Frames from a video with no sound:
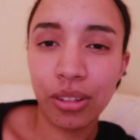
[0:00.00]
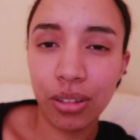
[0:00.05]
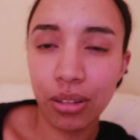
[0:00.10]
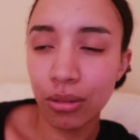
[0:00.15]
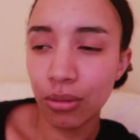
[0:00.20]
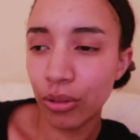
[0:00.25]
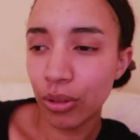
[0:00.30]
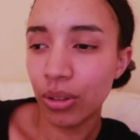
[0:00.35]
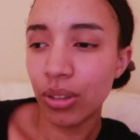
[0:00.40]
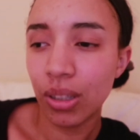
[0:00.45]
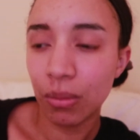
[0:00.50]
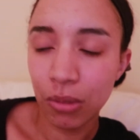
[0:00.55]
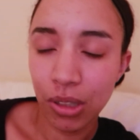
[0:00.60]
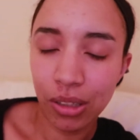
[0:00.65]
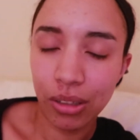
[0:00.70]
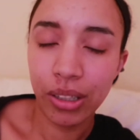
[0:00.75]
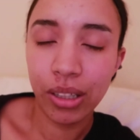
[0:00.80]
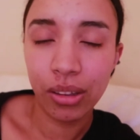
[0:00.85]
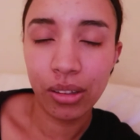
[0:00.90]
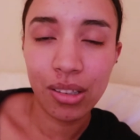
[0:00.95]
although they were
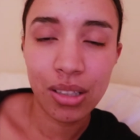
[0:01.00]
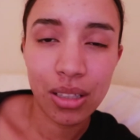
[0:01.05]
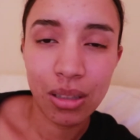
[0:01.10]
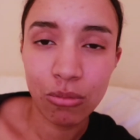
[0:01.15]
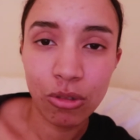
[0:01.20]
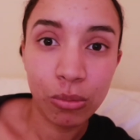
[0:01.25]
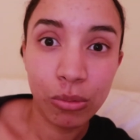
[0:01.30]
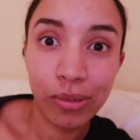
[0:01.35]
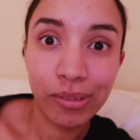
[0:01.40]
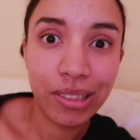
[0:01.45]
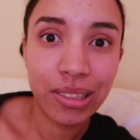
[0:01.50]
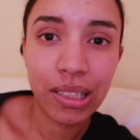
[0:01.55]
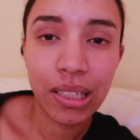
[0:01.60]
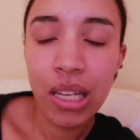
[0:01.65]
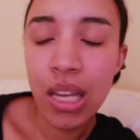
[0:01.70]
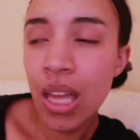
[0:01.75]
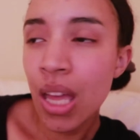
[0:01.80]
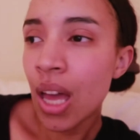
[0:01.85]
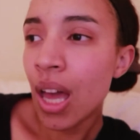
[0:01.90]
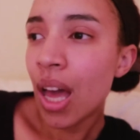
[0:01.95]
not in the same room obviously,
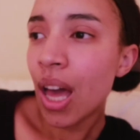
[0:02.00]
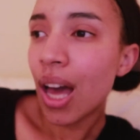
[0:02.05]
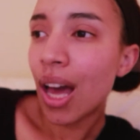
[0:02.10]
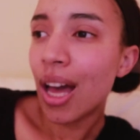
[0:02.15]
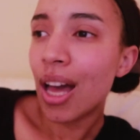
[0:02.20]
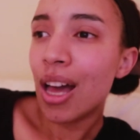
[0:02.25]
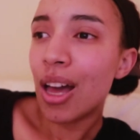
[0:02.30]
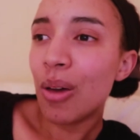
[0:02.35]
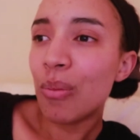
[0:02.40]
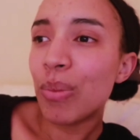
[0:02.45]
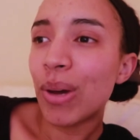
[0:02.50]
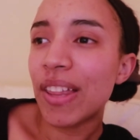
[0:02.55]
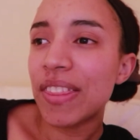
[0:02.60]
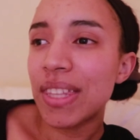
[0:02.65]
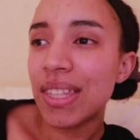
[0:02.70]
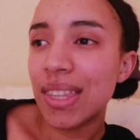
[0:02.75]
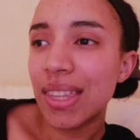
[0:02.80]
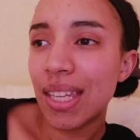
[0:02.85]
but